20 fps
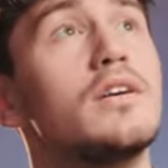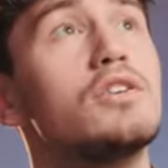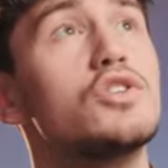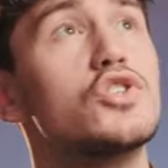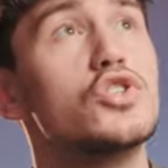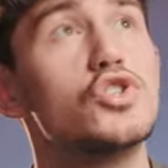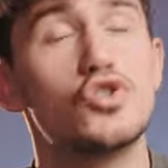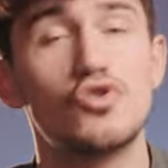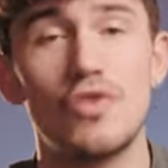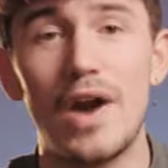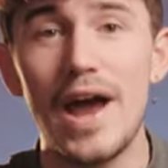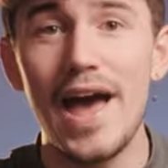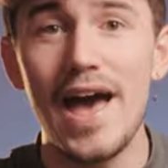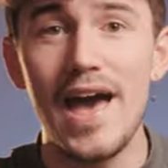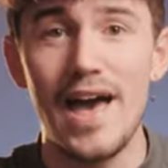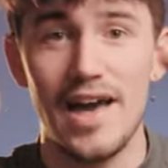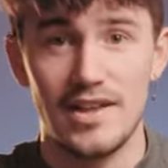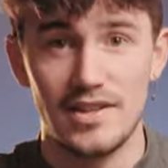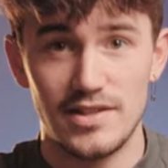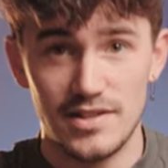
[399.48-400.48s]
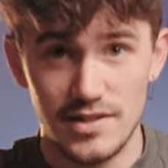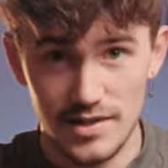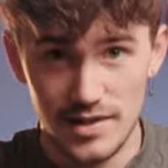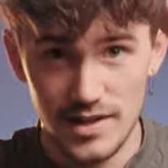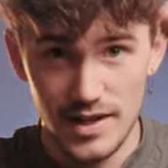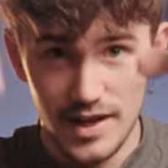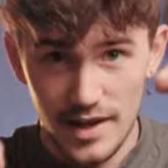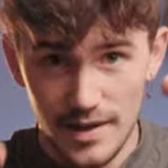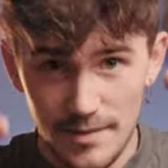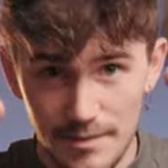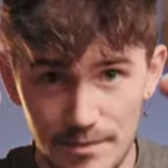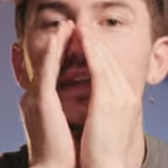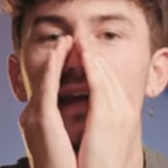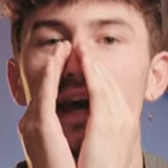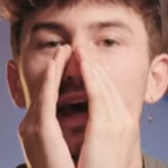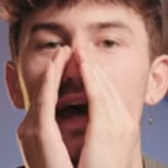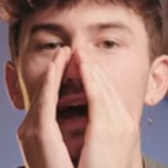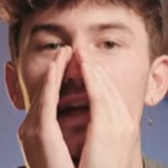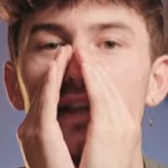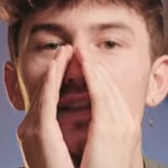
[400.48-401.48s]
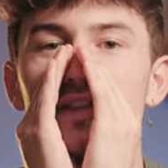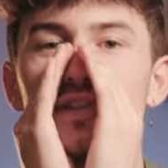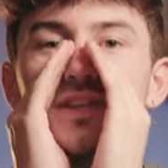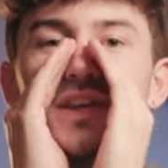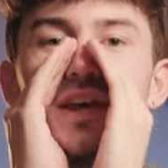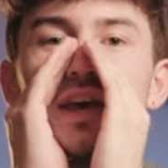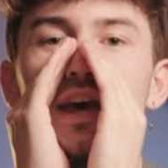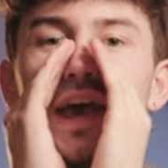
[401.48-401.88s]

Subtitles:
Stress! Get